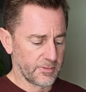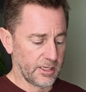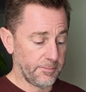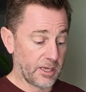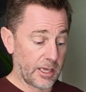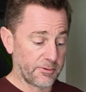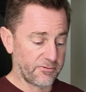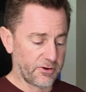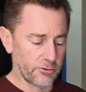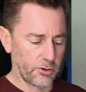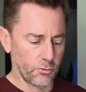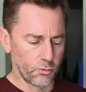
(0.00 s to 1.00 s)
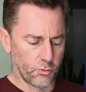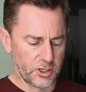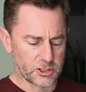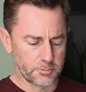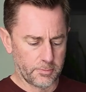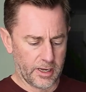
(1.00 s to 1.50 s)
He became a very
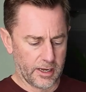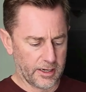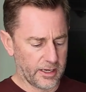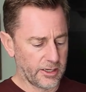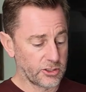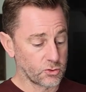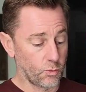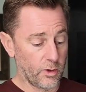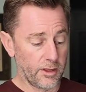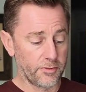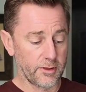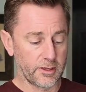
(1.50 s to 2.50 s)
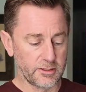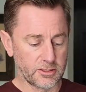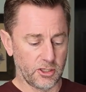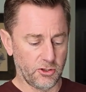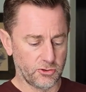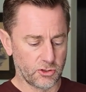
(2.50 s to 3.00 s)
rich man, and his wealth
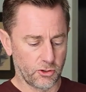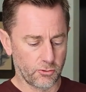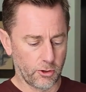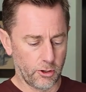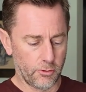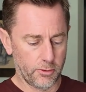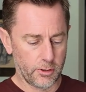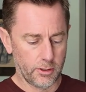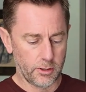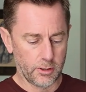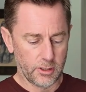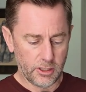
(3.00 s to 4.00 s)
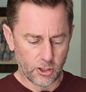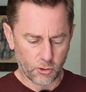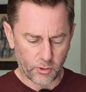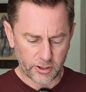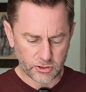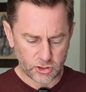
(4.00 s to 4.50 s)
continued to grow. He
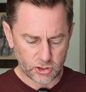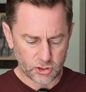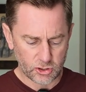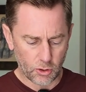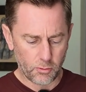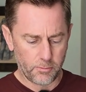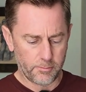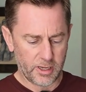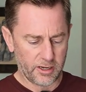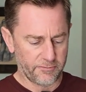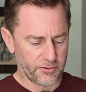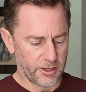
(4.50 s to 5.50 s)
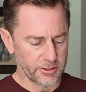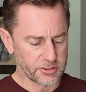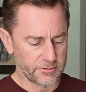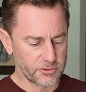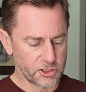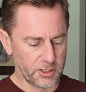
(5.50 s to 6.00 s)
acquired so many
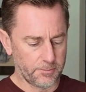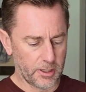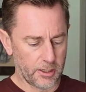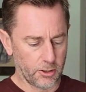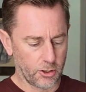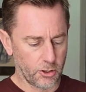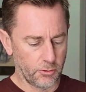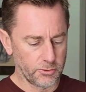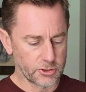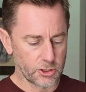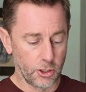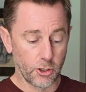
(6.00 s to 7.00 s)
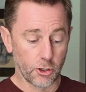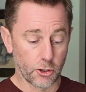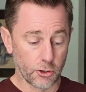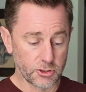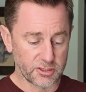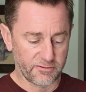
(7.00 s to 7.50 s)
flocks of sheep and goats,
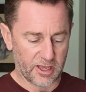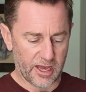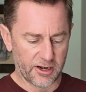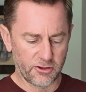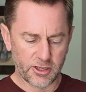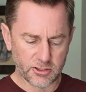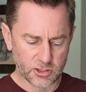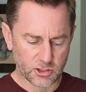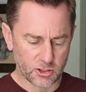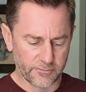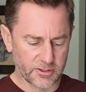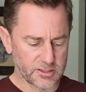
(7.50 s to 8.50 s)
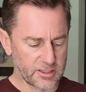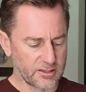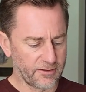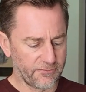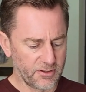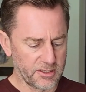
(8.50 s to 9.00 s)
herds of cattle, and servants
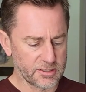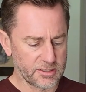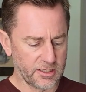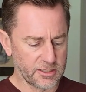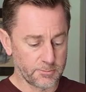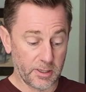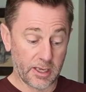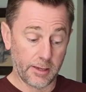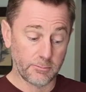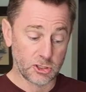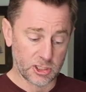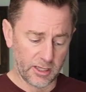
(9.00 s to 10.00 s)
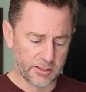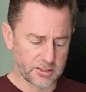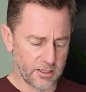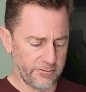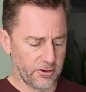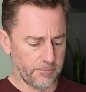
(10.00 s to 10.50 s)
that the Philistines became
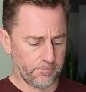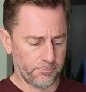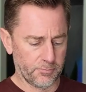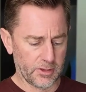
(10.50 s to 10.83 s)
jealous of him.